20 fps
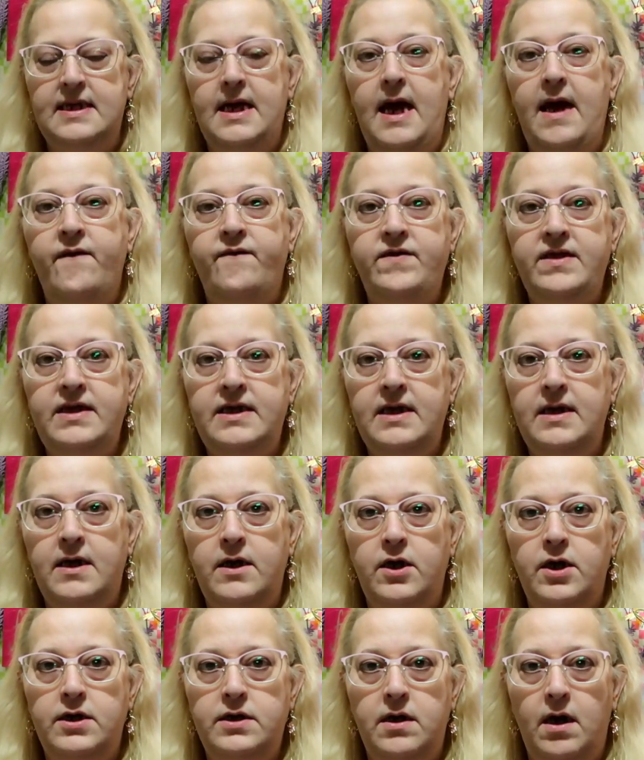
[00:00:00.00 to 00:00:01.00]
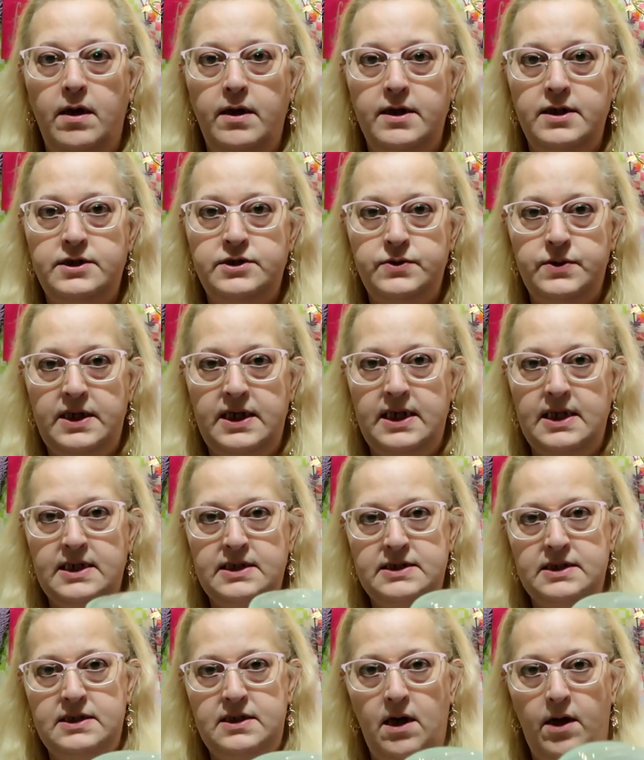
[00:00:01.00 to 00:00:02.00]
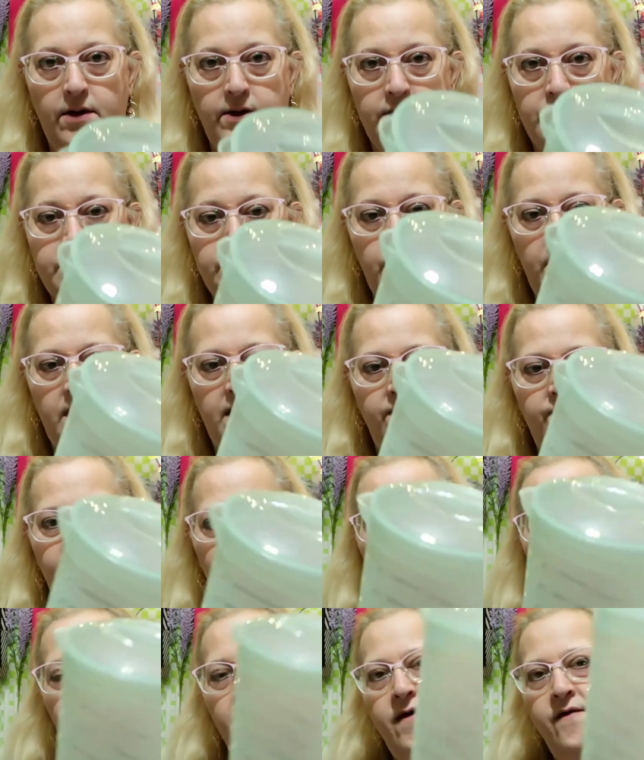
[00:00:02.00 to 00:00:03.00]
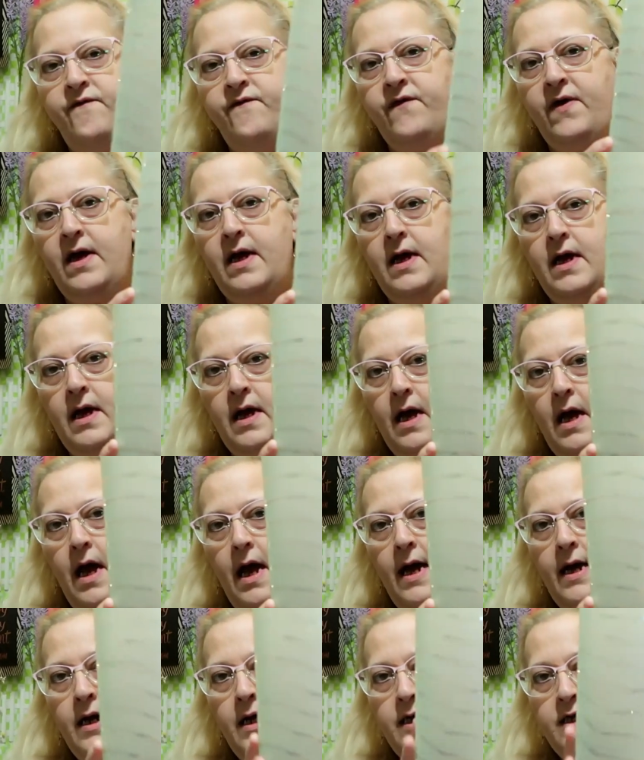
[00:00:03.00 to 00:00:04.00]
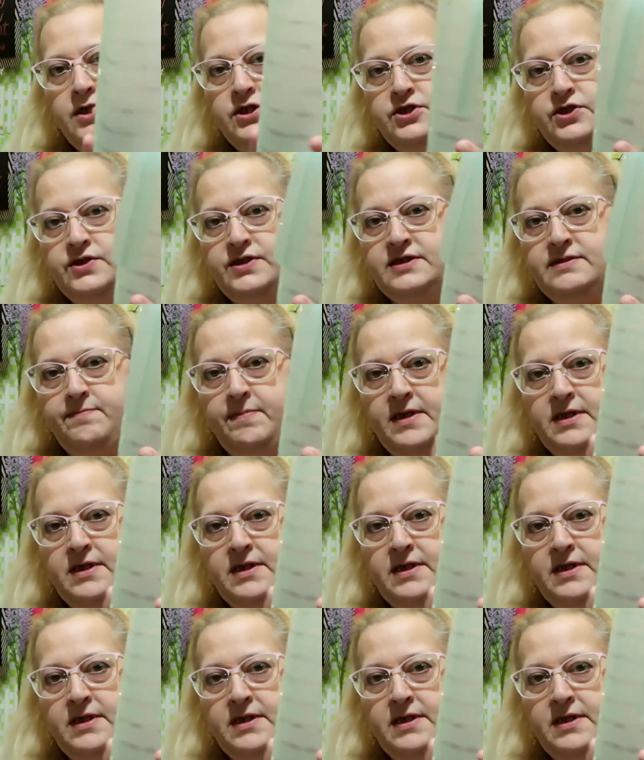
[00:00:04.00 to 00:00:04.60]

everything at our Dollar Tree is a dollar twenty-five. I got a juice